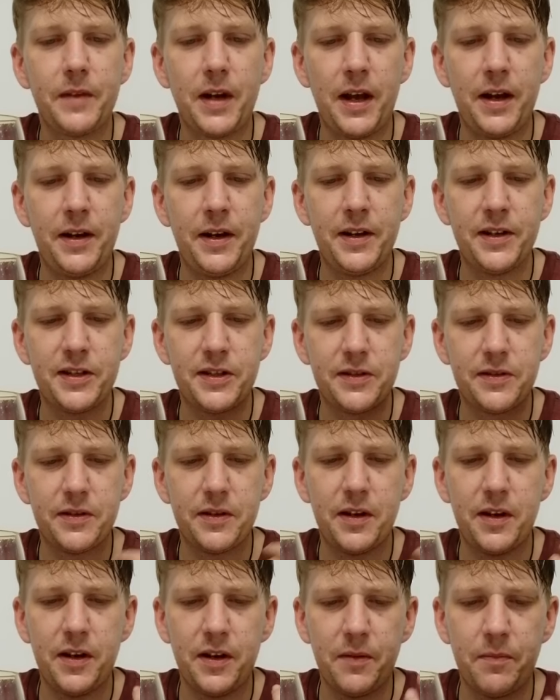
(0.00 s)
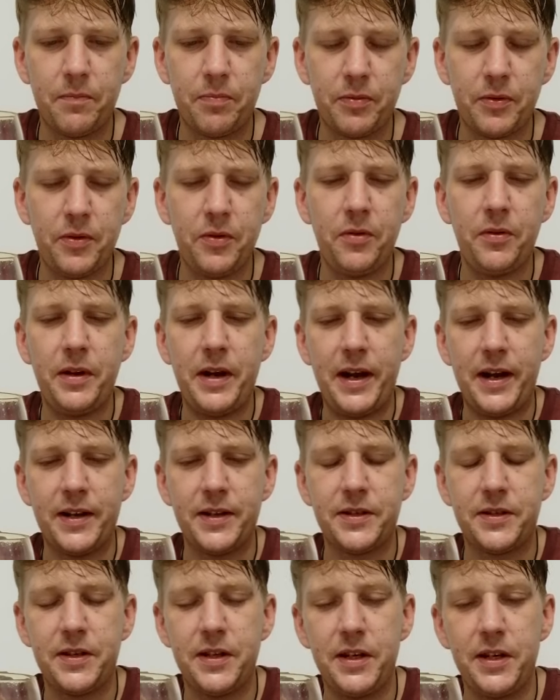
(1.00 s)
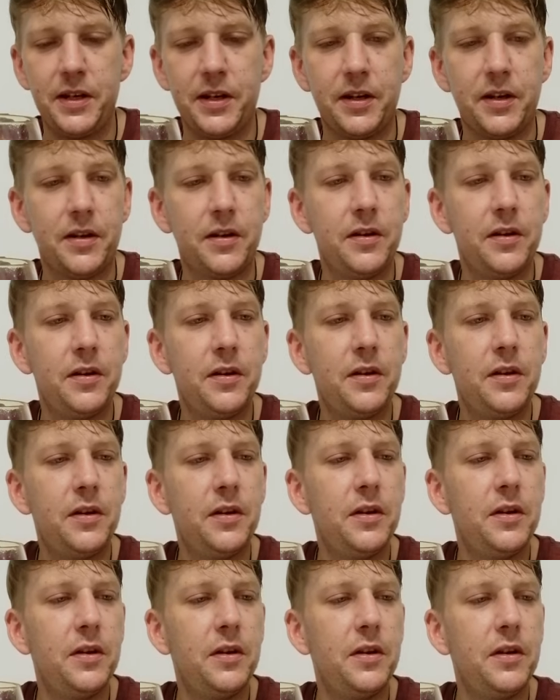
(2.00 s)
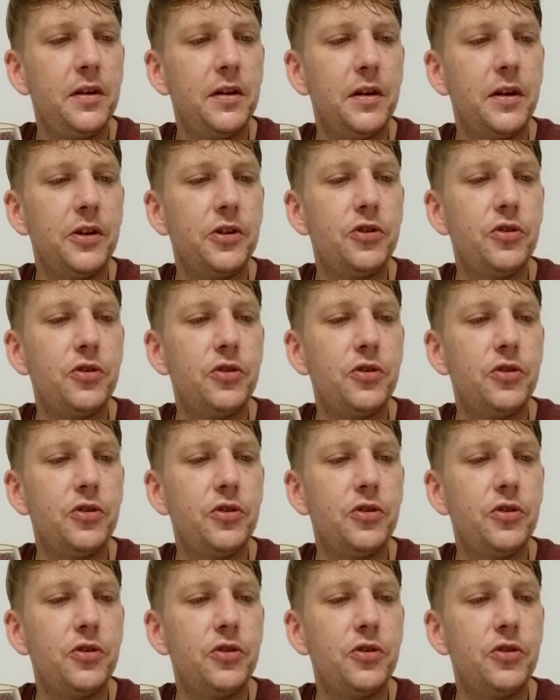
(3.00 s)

and it's brewed as a